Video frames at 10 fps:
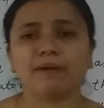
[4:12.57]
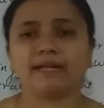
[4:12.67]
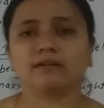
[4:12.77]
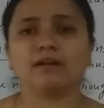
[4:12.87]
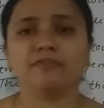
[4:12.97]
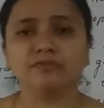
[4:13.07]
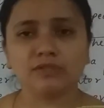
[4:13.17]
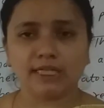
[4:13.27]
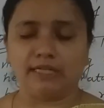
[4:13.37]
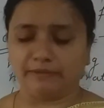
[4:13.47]

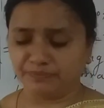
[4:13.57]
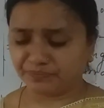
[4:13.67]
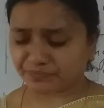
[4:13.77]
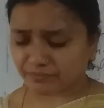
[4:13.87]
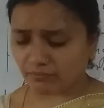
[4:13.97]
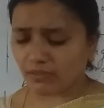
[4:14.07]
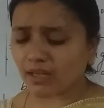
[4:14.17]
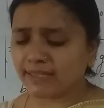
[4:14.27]
paragraph 3.